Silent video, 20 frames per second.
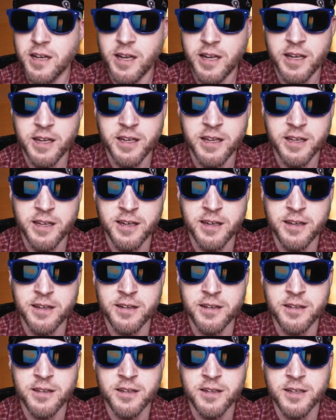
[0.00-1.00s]

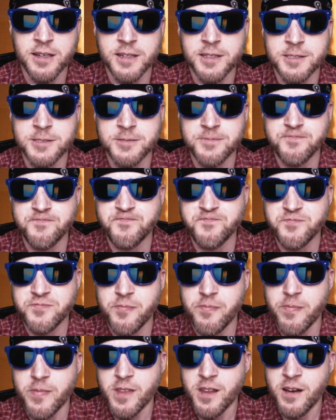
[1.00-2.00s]
And
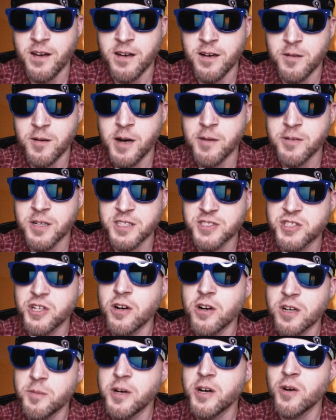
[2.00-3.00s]
I'm going to
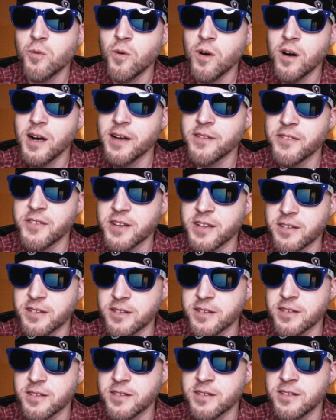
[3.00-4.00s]
talk about why I think
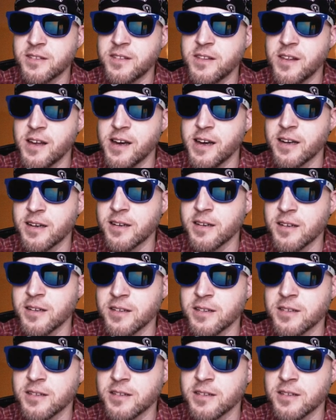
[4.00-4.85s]
that,